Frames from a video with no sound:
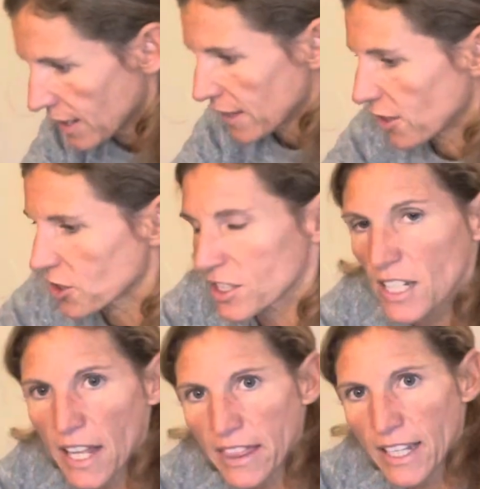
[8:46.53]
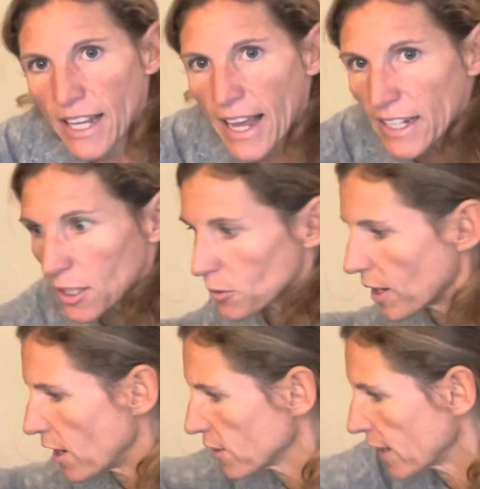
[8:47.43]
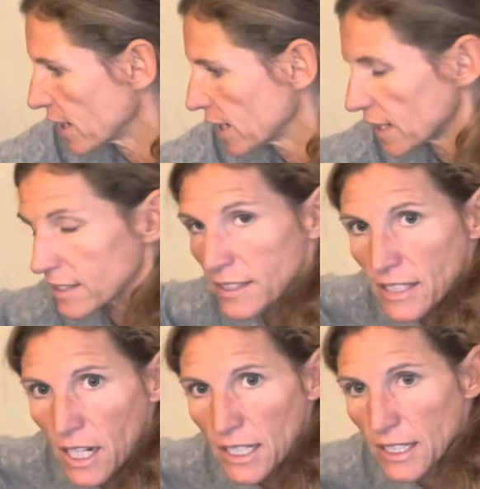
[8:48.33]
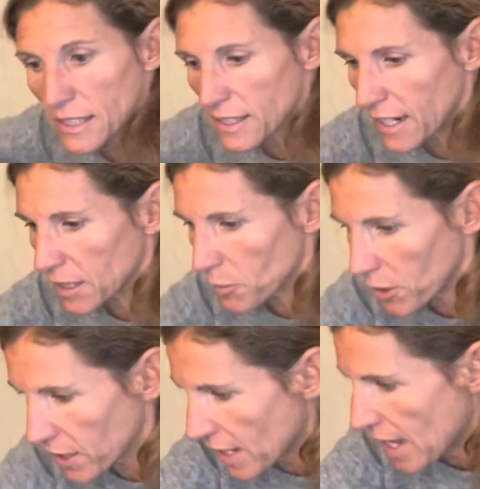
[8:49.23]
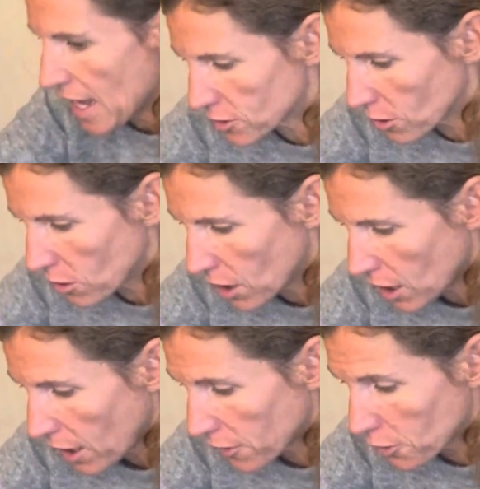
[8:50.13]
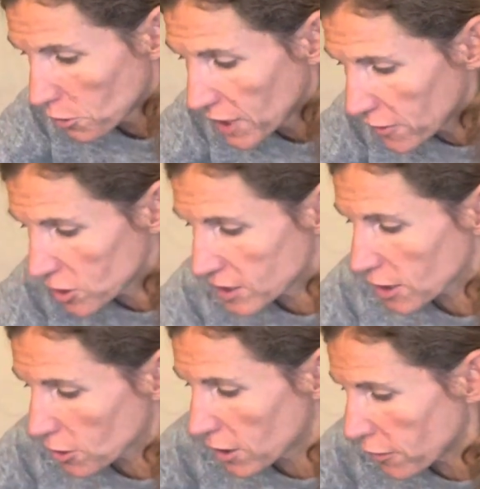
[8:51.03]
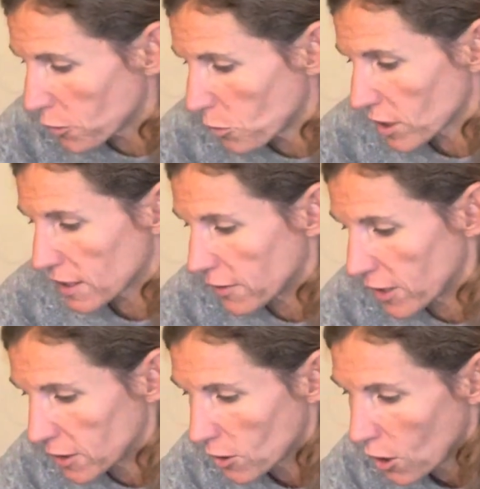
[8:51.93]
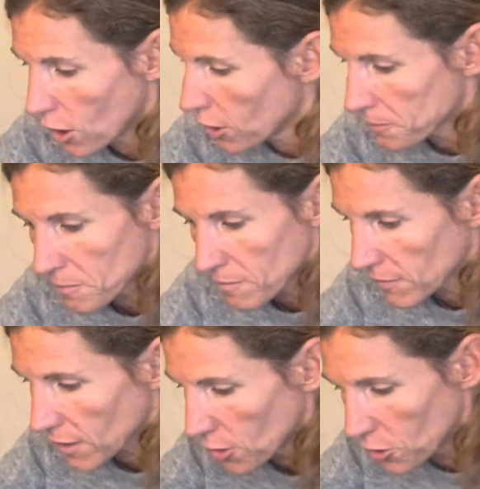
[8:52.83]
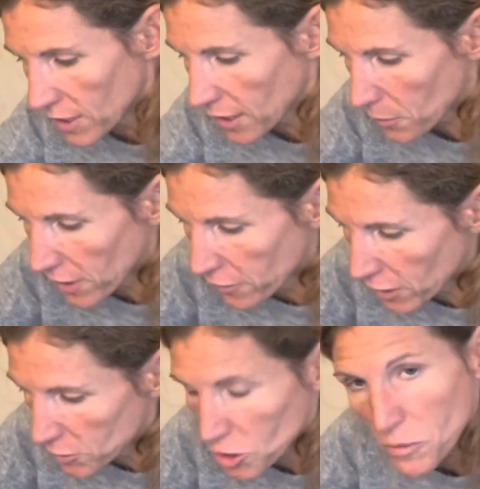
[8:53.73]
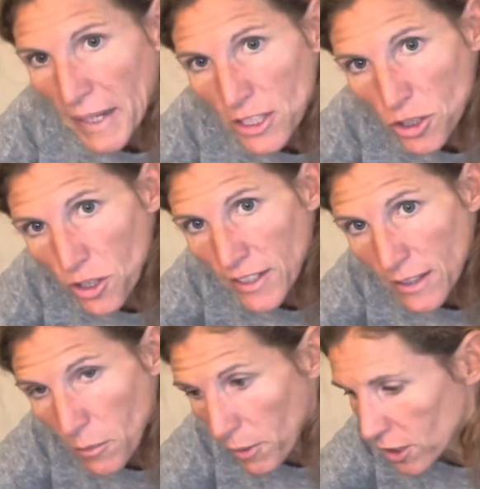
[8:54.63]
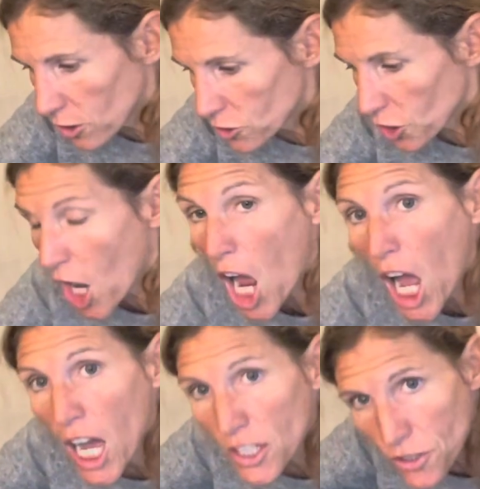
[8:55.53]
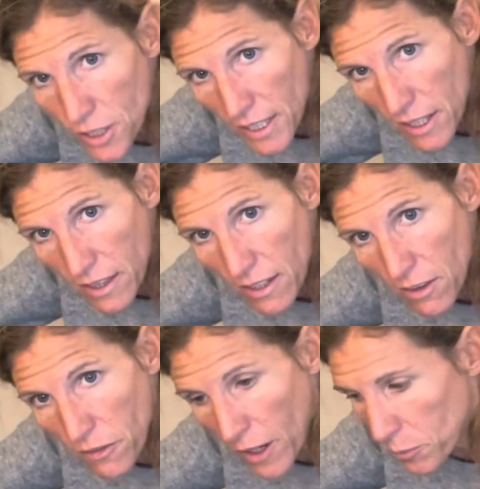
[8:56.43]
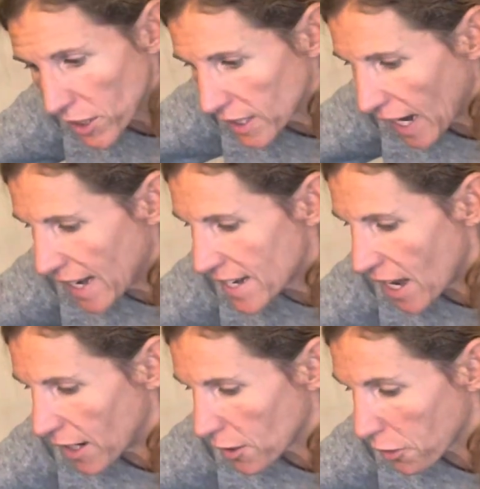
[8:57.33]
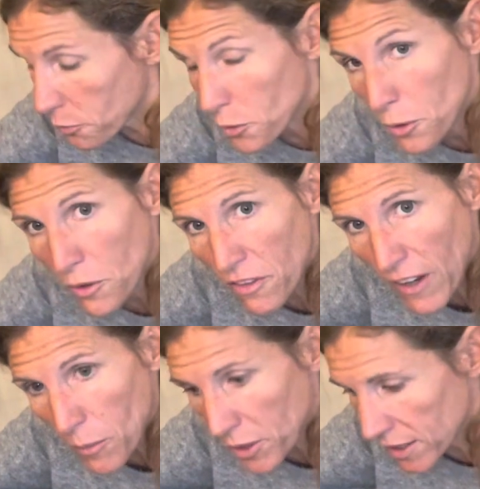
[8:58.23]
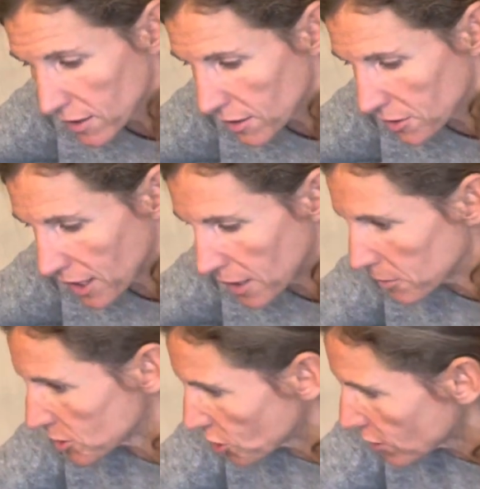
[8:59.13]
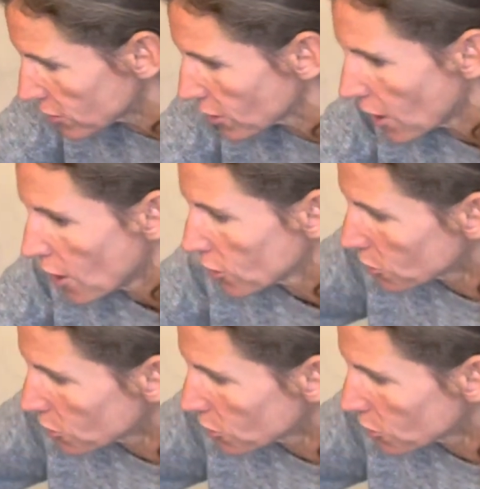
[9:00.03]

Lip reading: there's nothing hanging around that can get stuck in the sliding part. So either you leave the sticker if you want to leave it, you can get rid of it. Just make sure that the buckles are underneath the fabric and not through the fabric, okay? Just so